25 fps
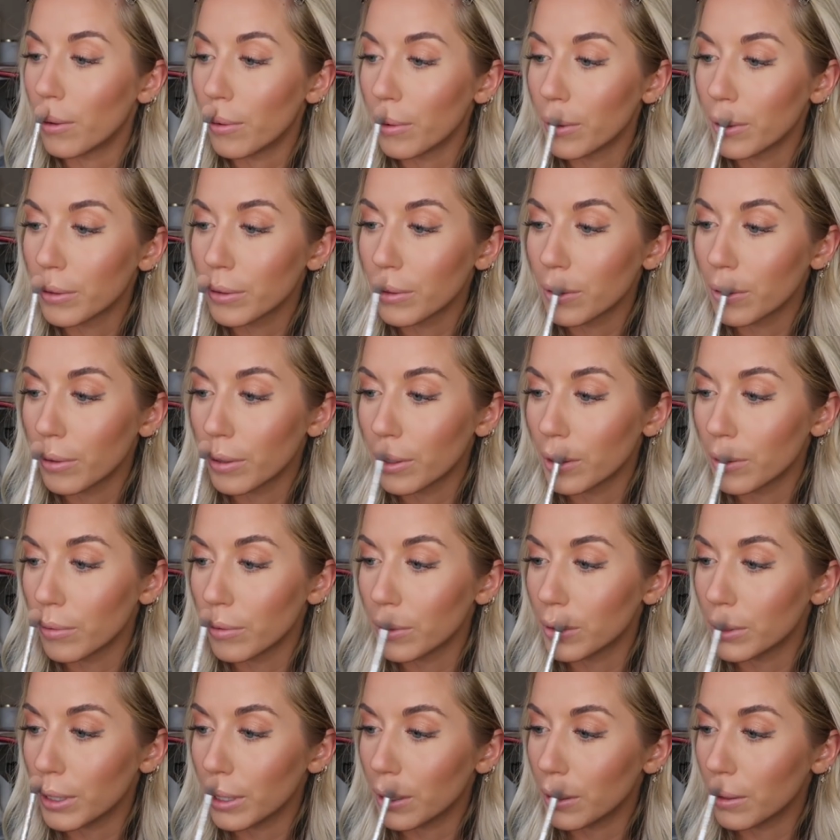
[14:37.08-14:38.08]
I always go in
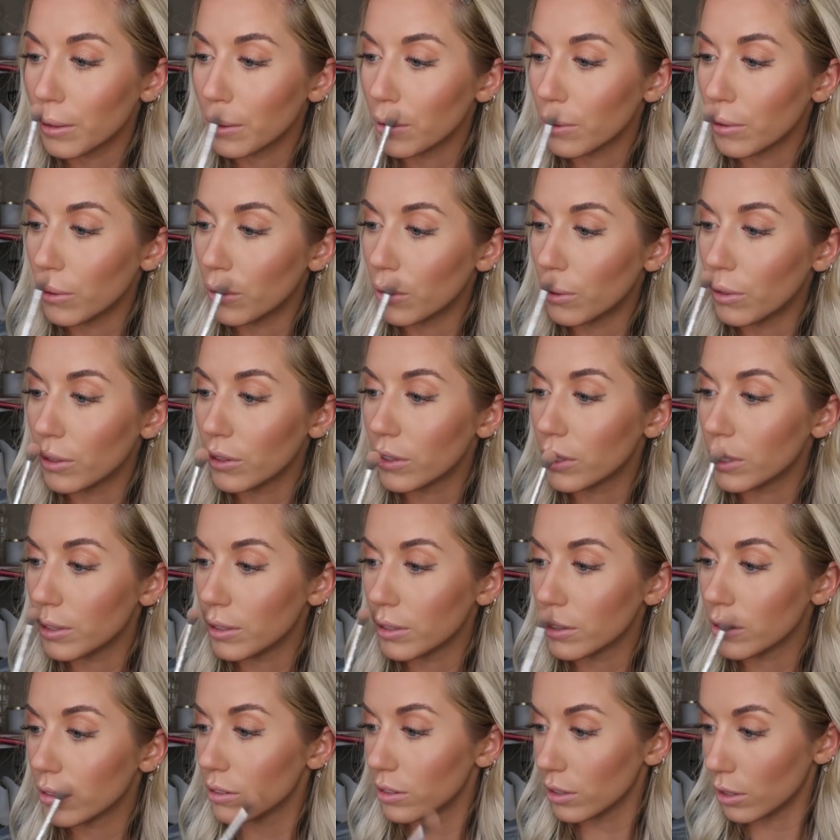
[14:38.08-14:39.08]
with that gold
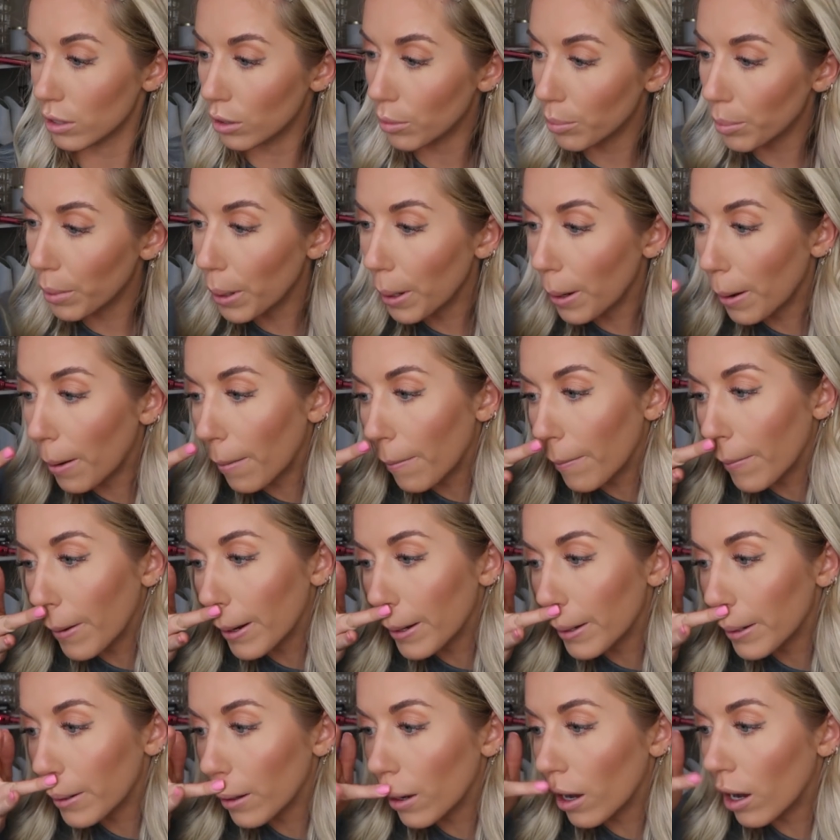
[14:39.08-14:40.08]
and do a little bit on
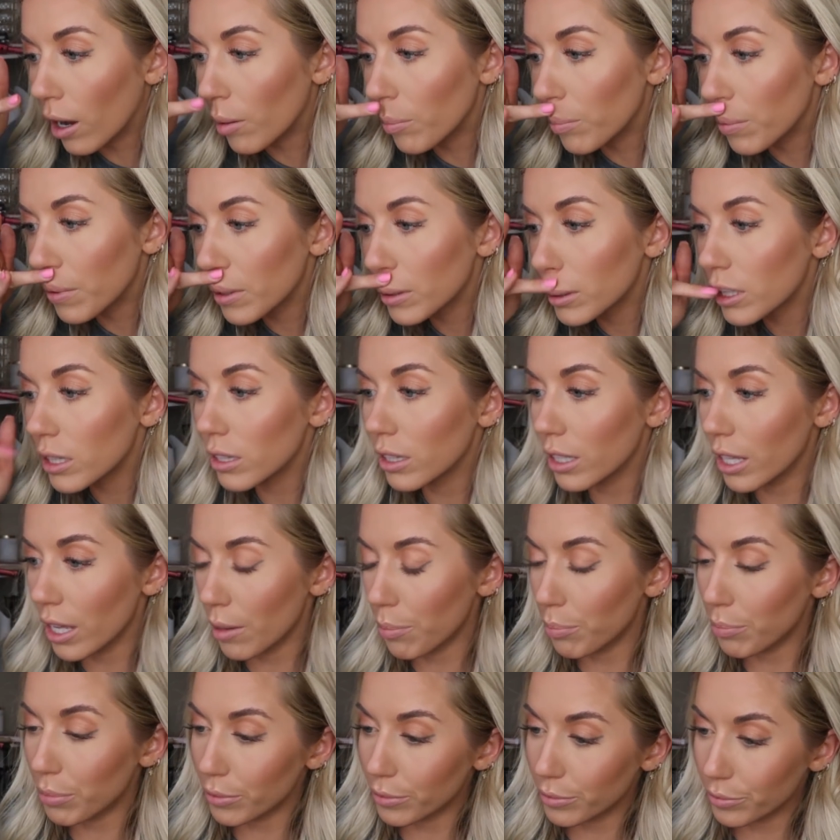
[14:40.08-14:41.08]
my top
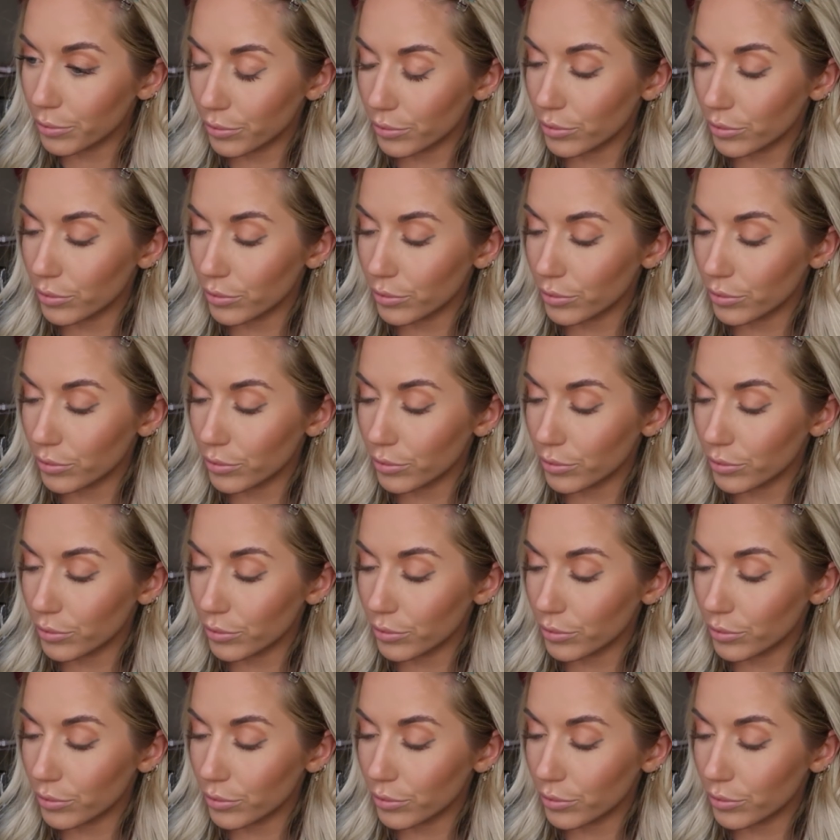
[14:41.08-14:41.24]
lip.